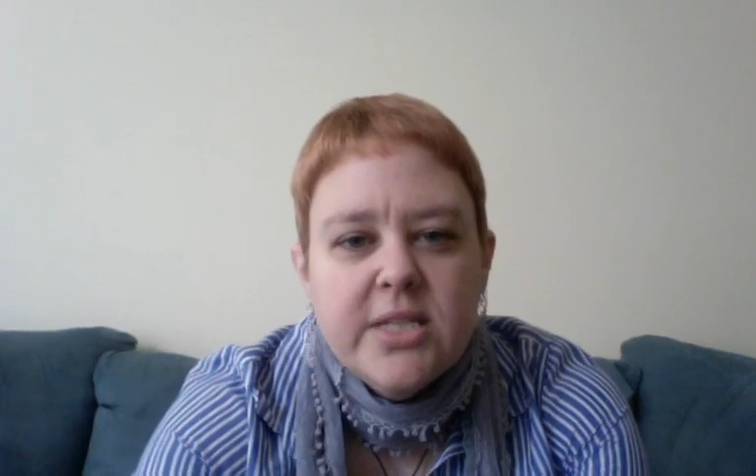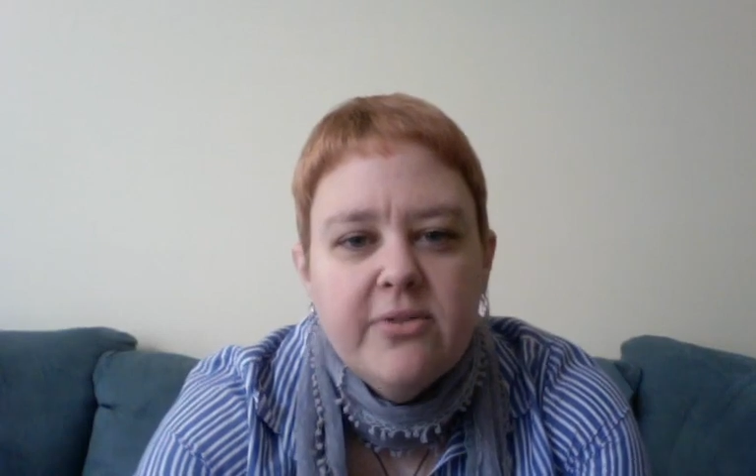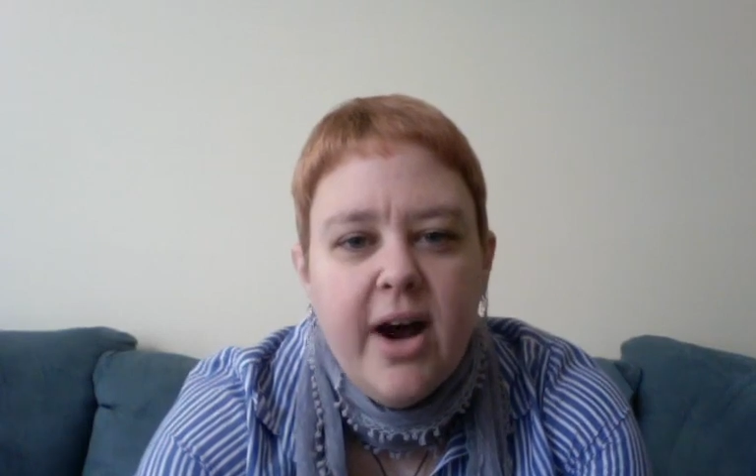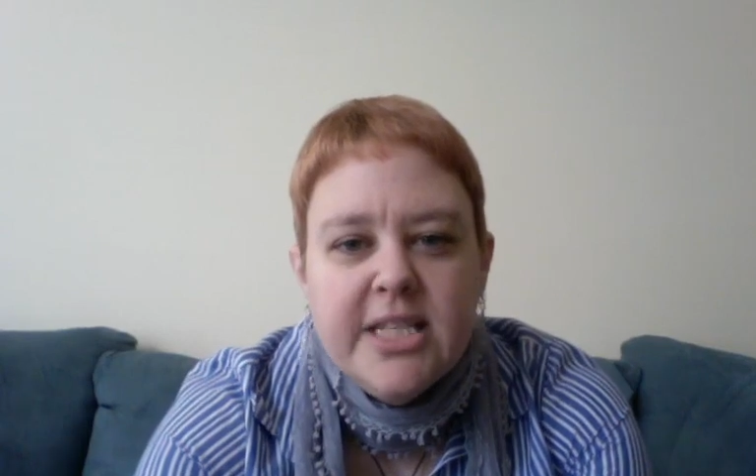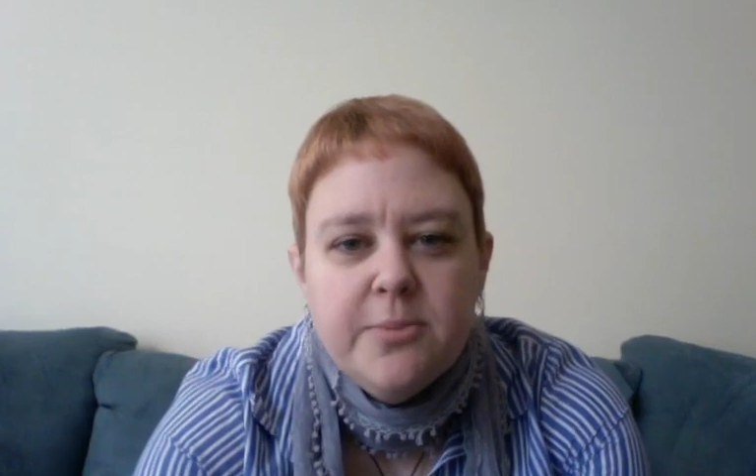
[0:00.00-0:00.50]

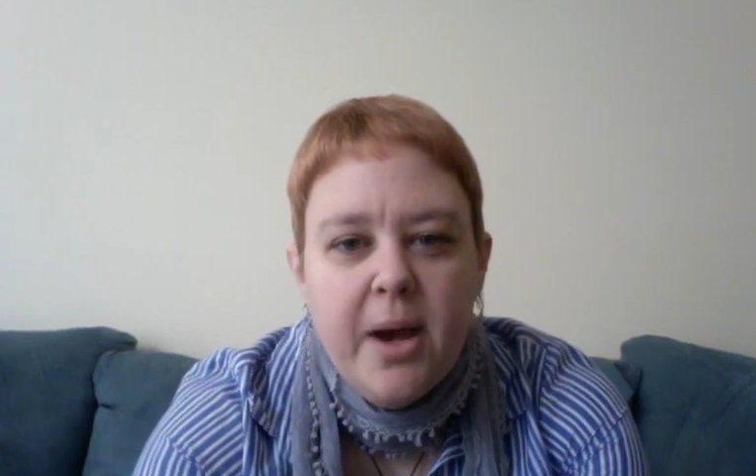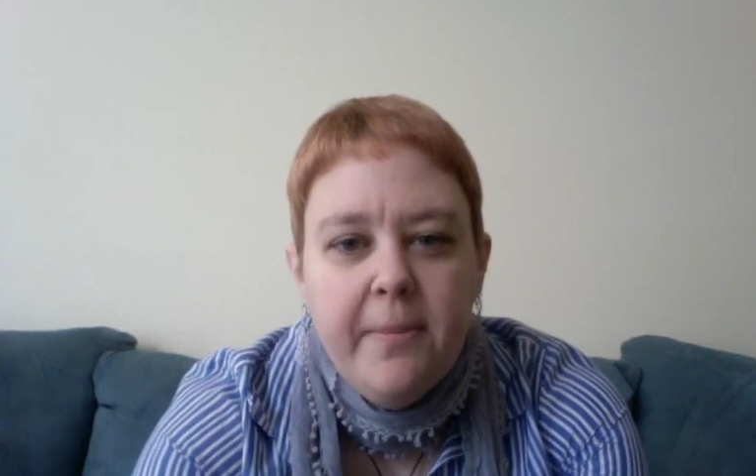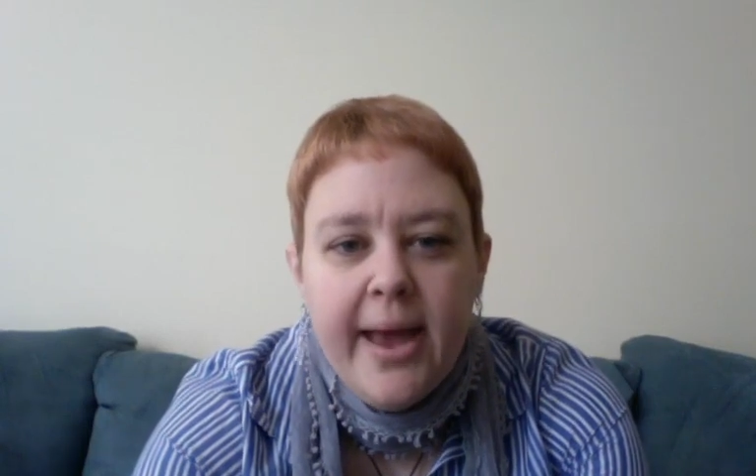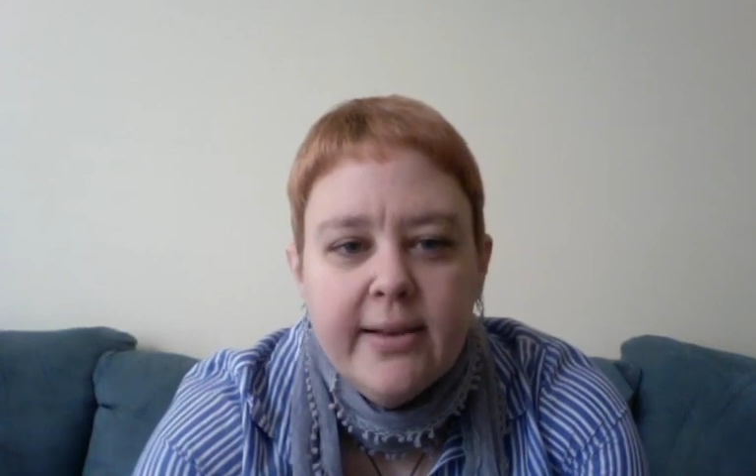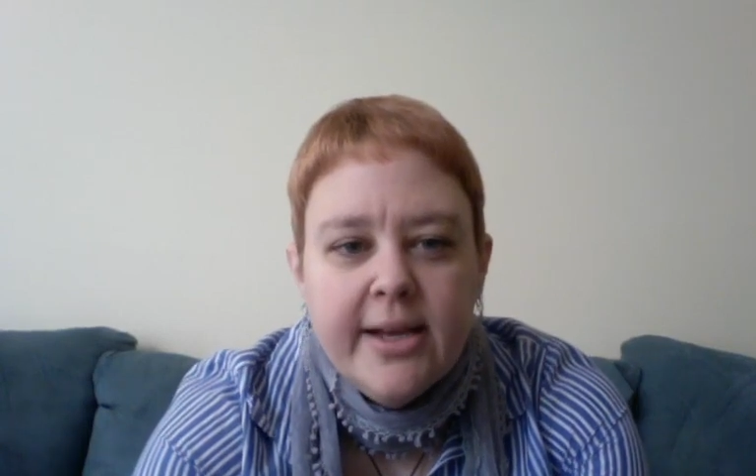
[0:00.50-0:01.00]
devised by
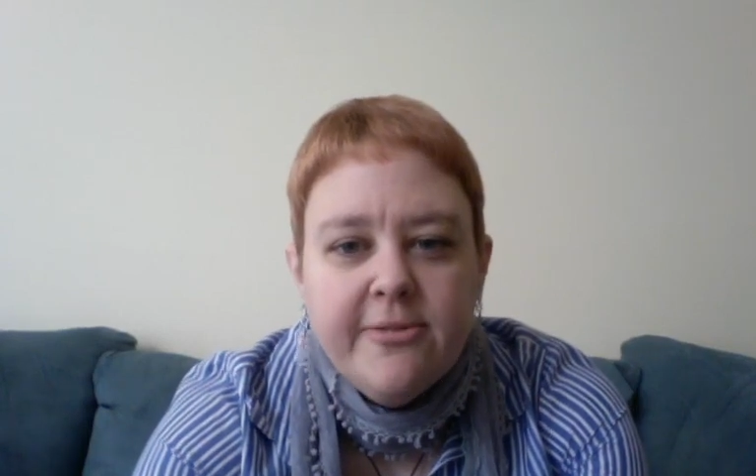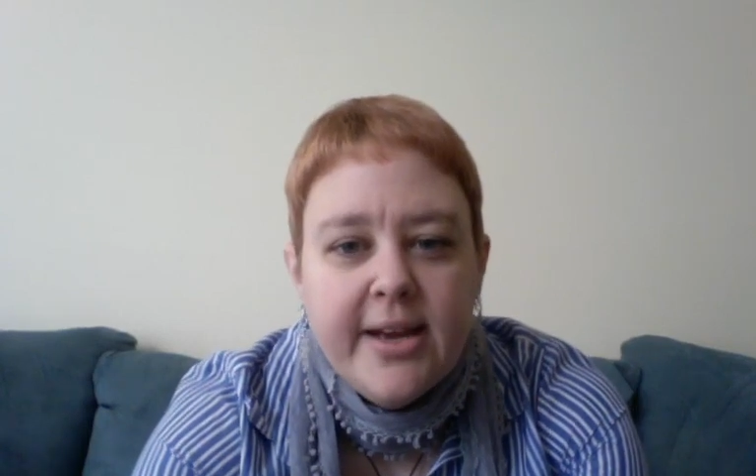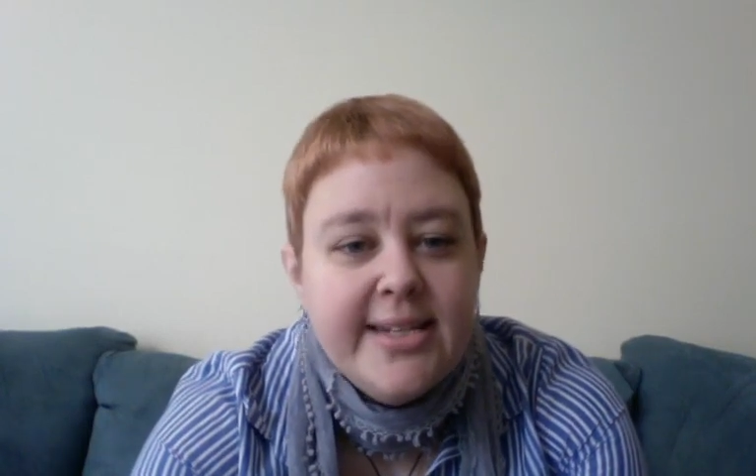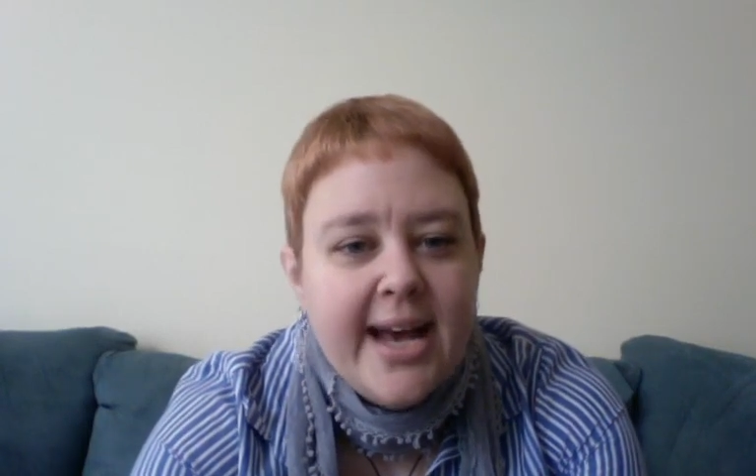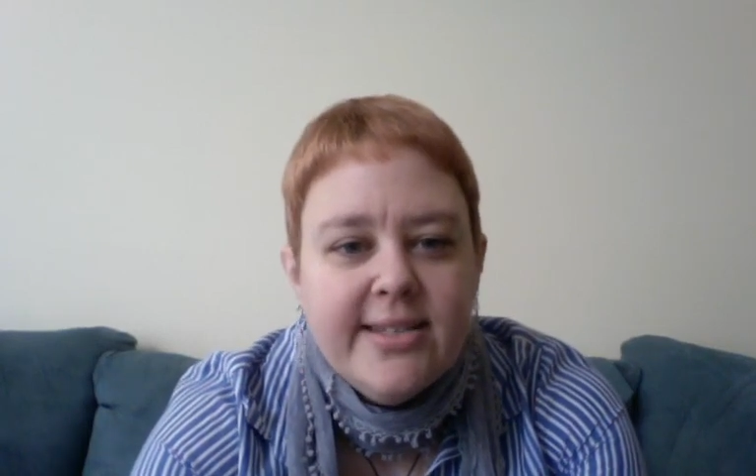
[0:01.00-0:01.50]
Bailey, a
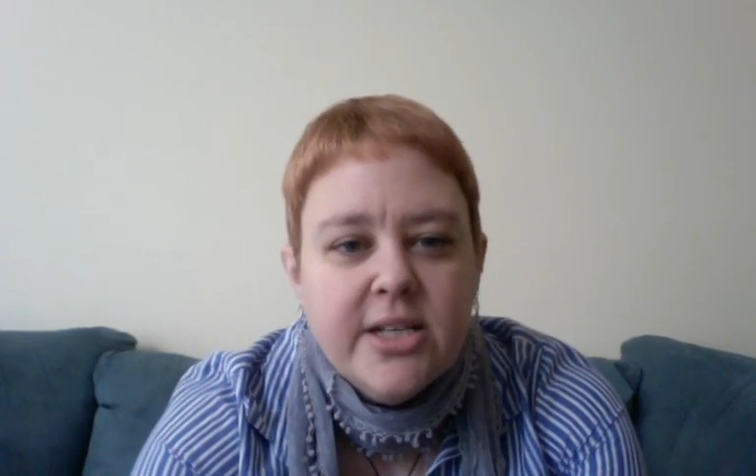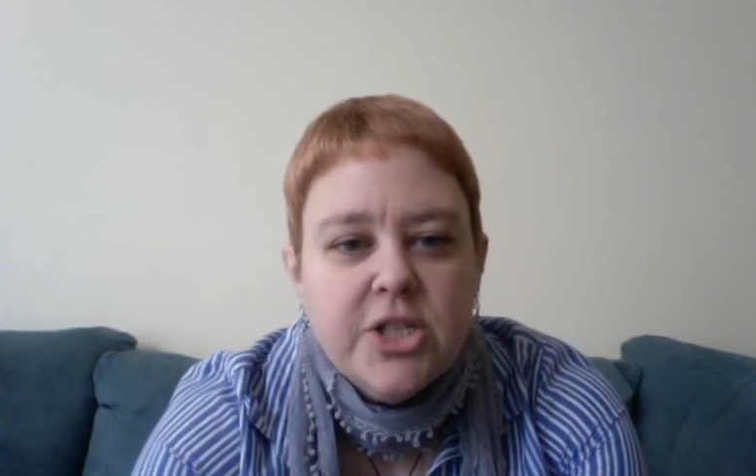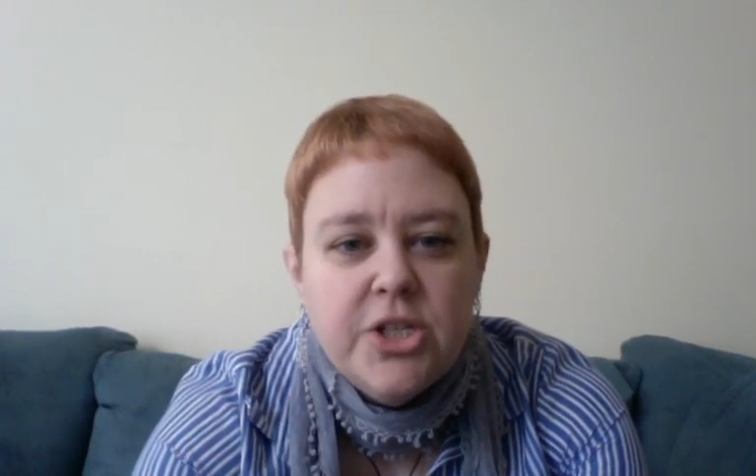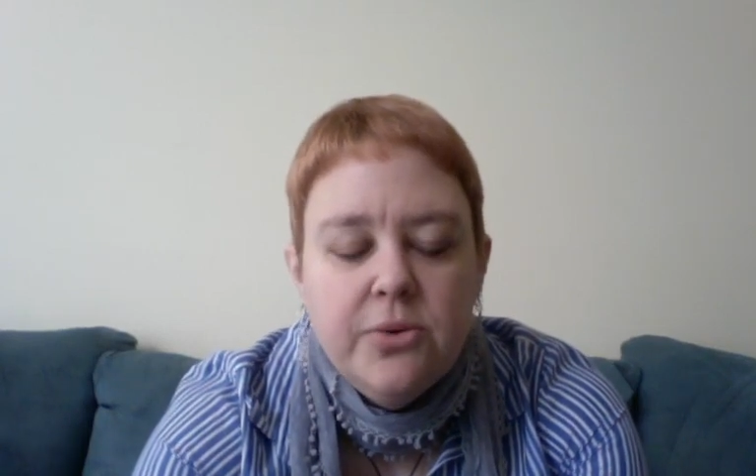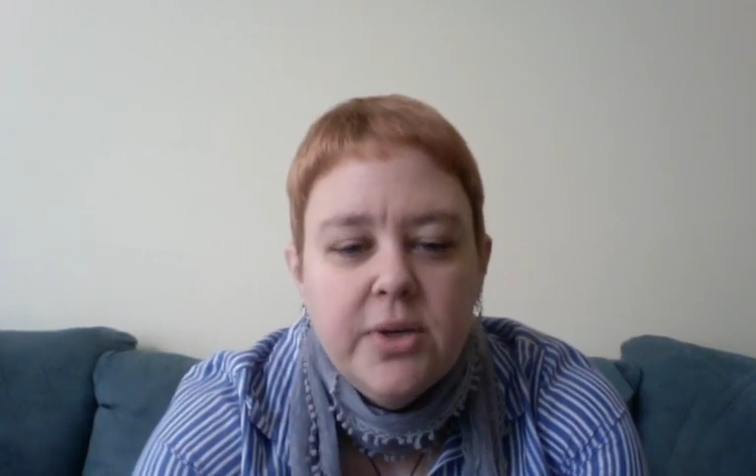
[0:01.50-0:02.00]
fantastic
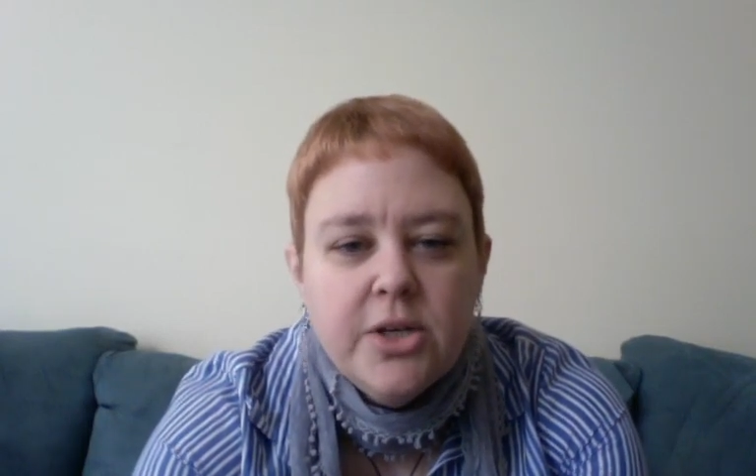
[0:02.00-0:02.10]
student